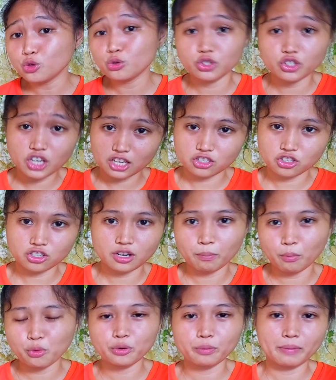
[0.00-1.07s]
judge the
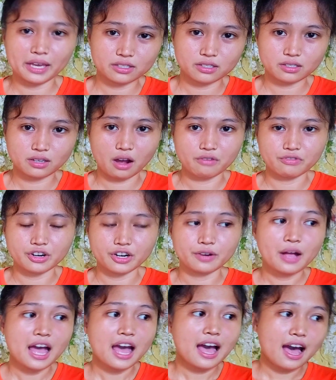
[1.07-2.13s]
book by its cover.
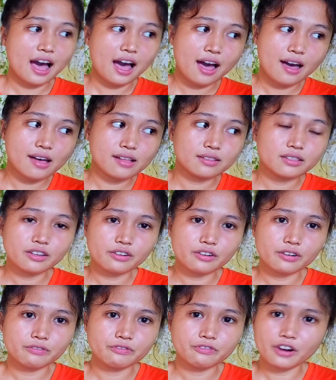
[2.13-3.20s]
And
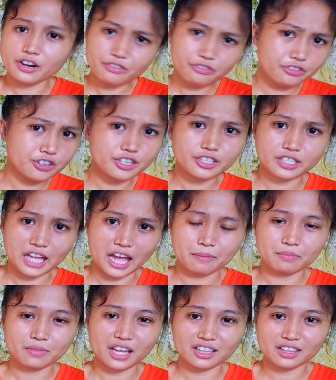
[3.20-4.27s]
the very first time
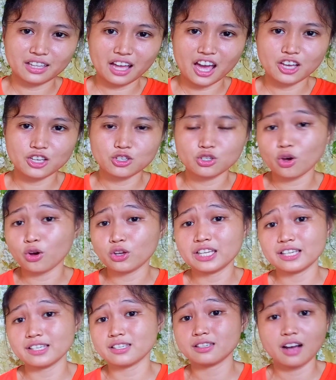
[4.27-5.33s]
that I saw
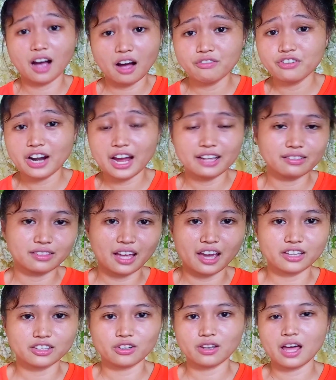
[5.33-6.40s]
this cover and
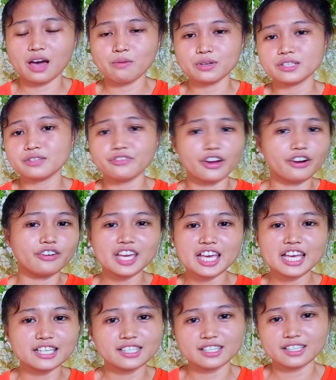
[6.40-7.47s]
title, I was very
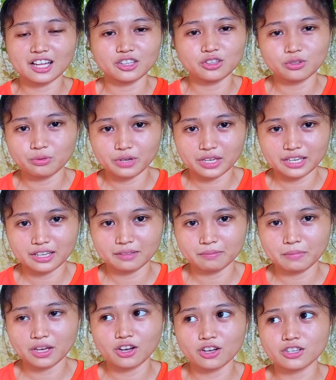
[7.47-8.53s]
hesitant to read it
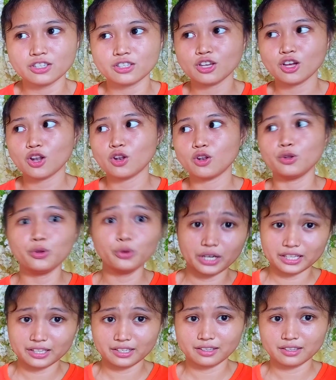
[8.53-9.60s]
because look
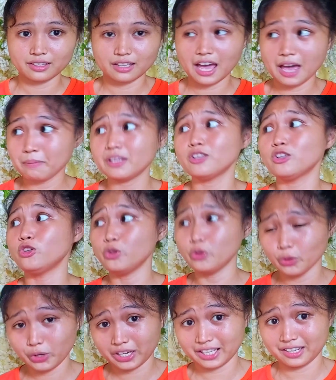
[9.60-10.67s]
at it. I mean,
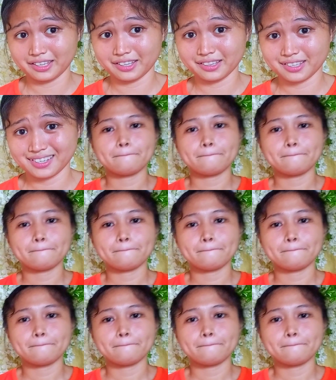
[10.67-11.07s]
look at it.